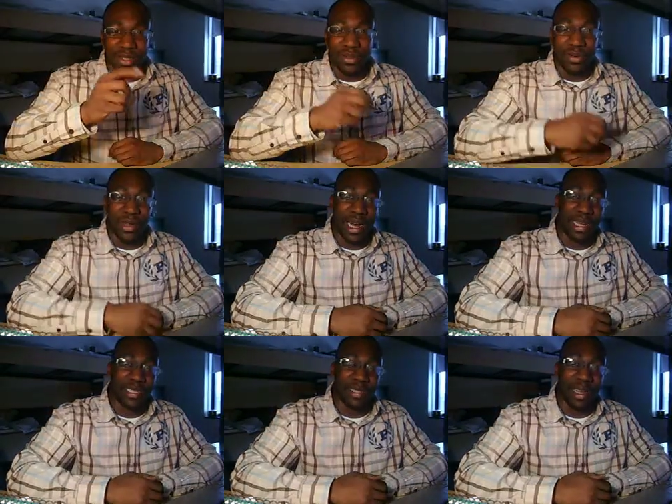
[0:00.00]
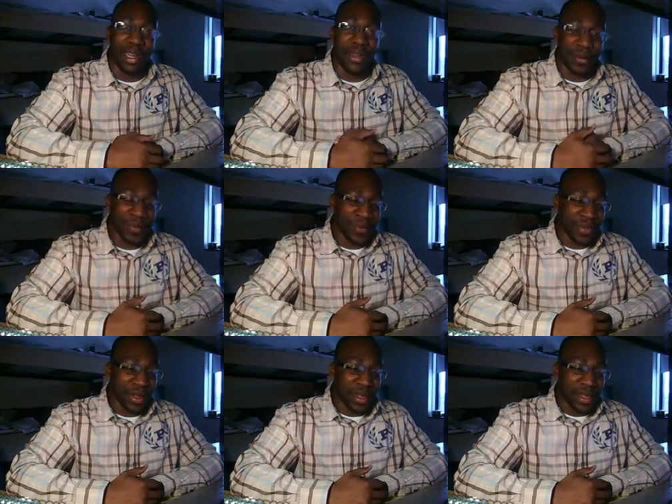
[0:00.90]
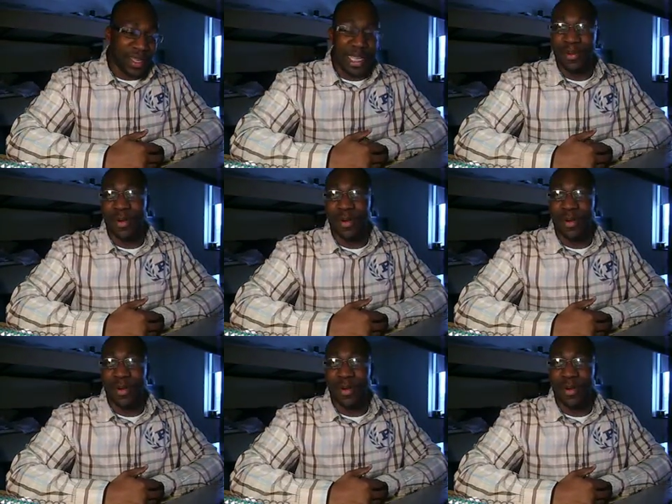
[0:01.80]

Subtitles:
to you guys later. Keep